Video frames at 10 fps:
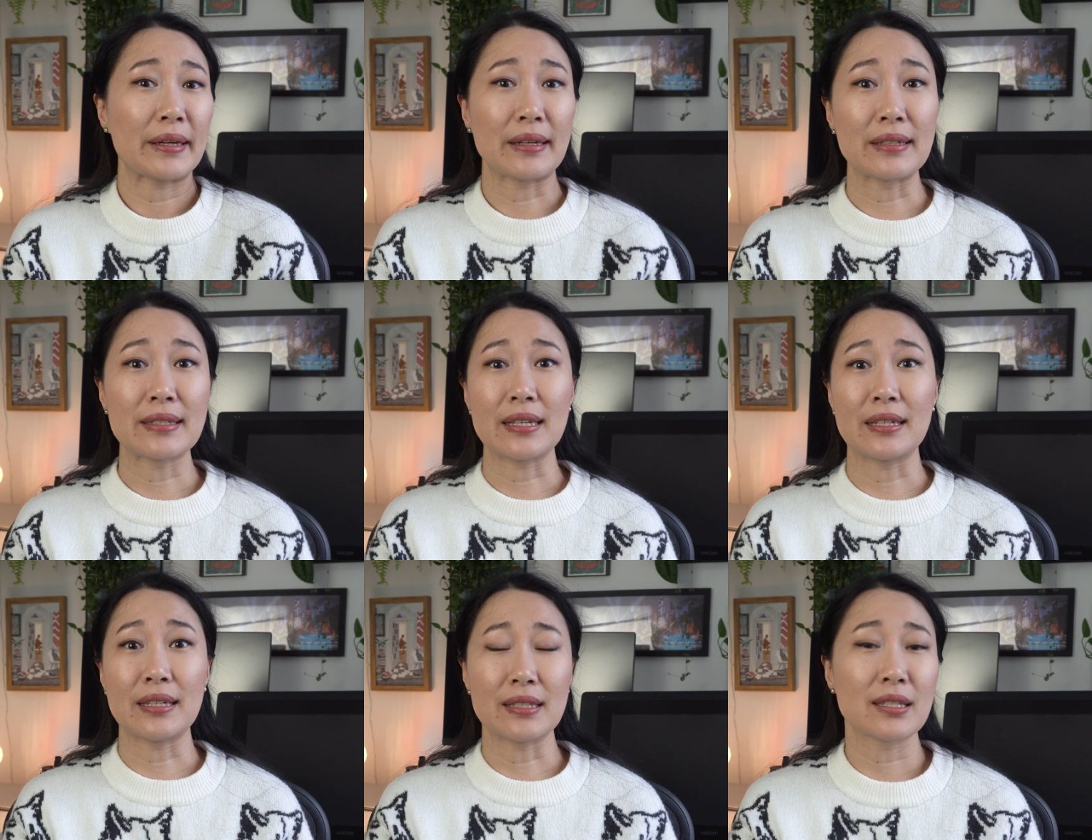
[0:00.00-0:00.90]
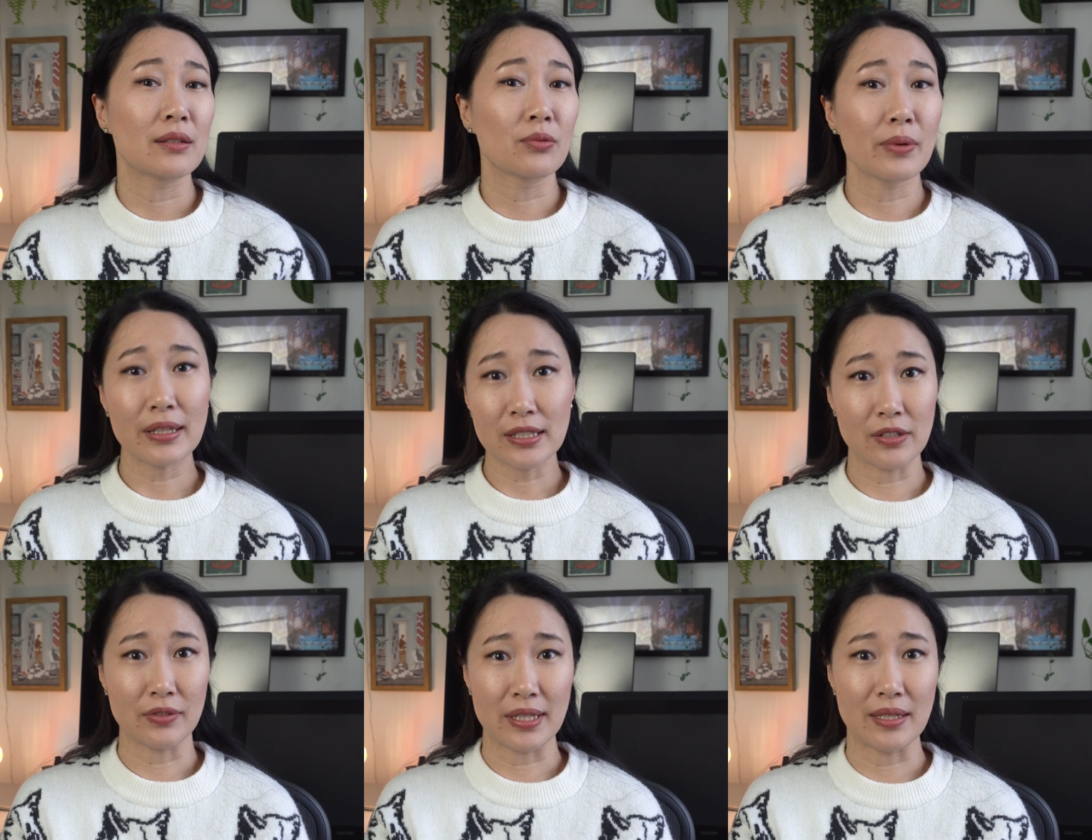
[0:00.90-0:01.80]
because it is
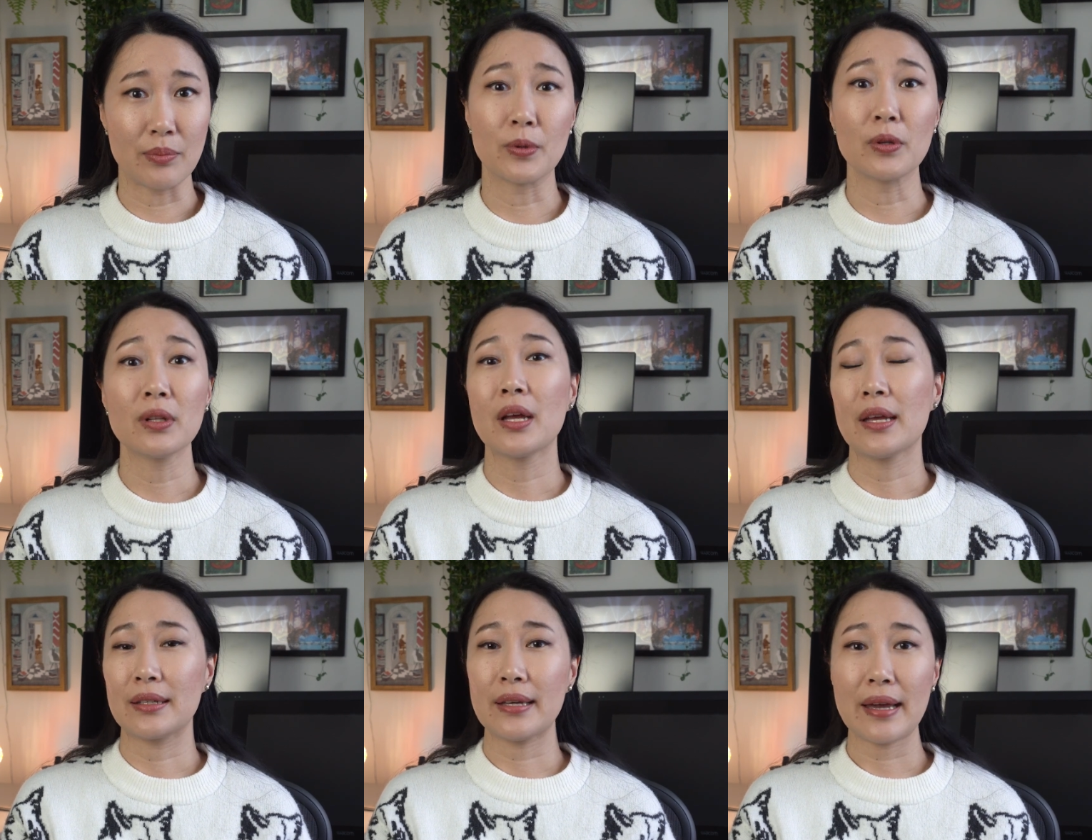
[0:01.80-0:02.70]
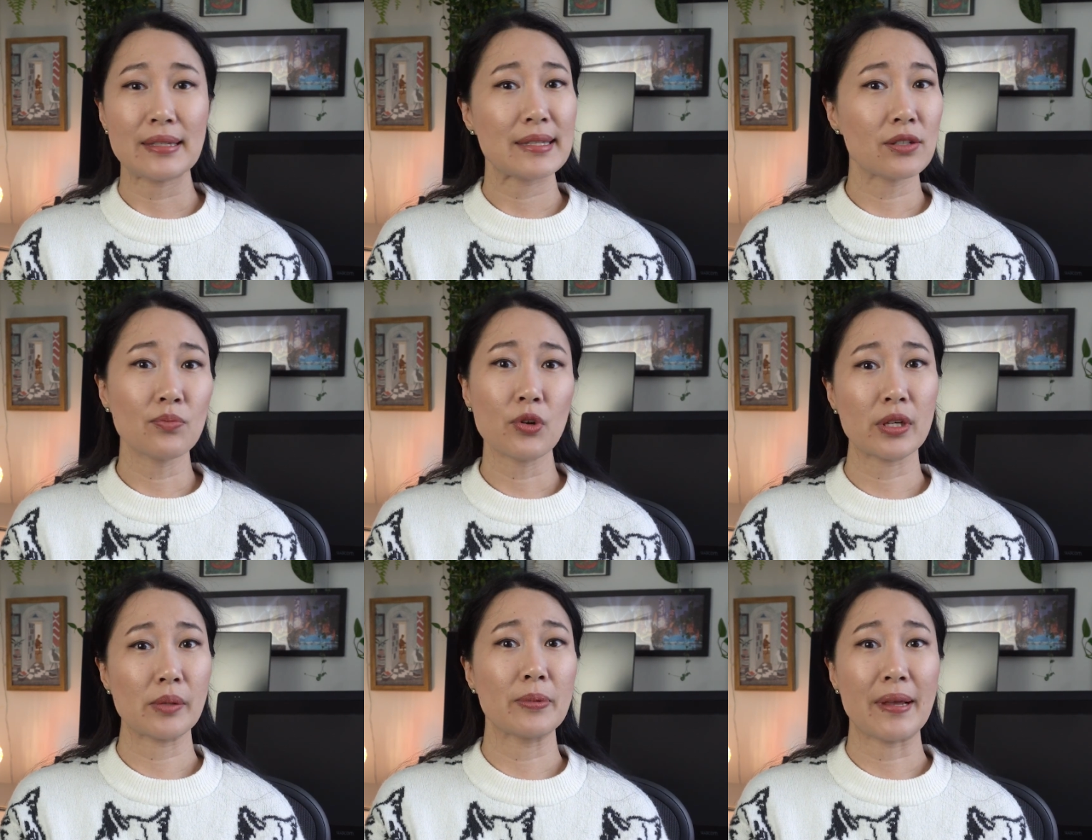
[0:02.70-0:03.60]
relatively simple, yet still more
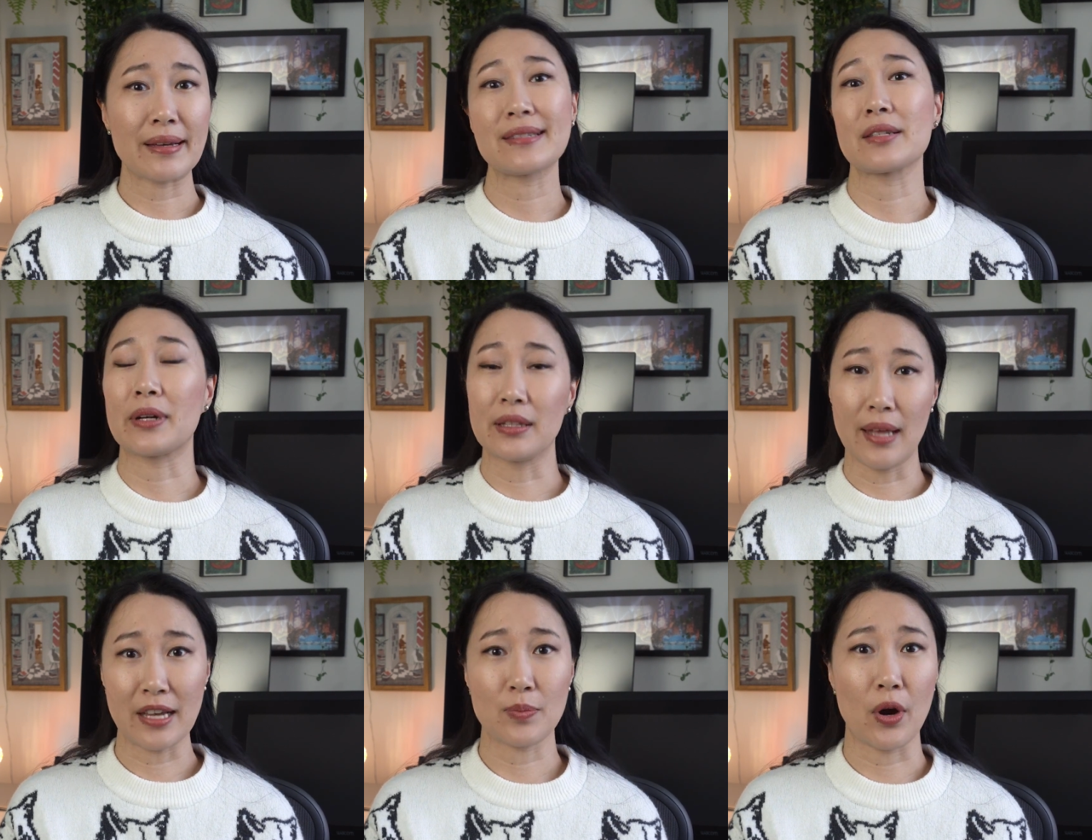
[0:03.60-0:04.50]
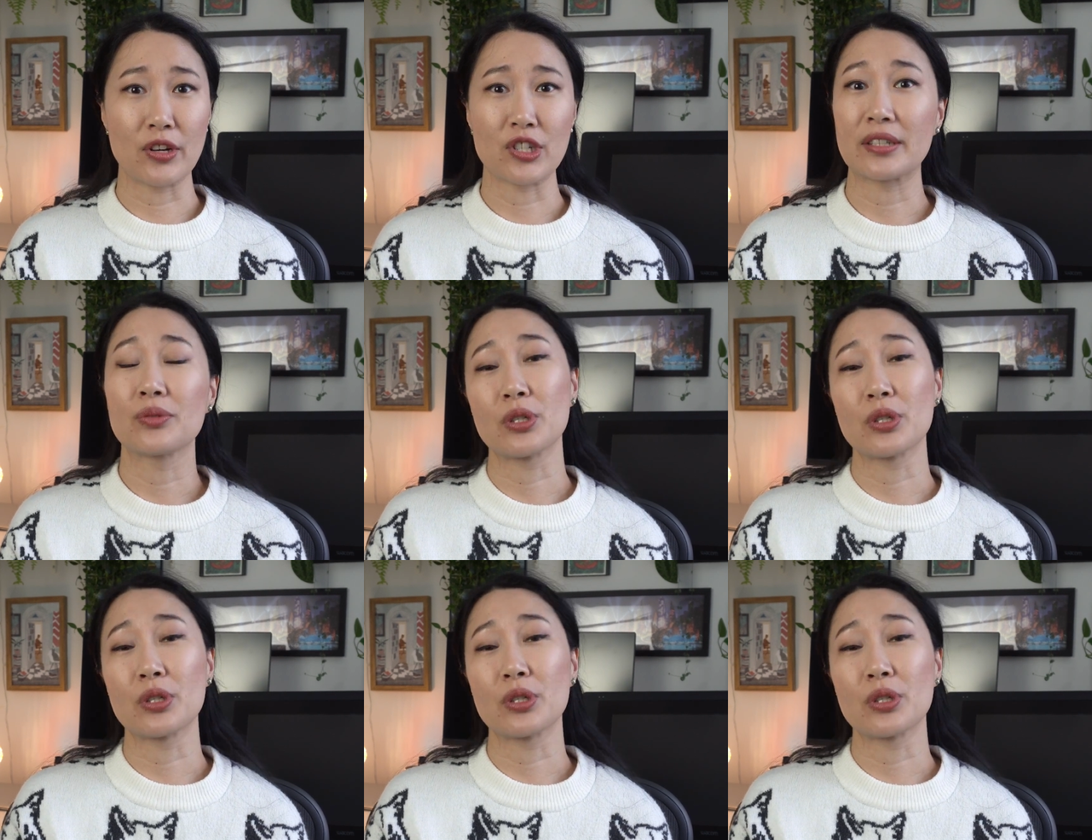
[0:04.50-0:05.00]
complex than my last project,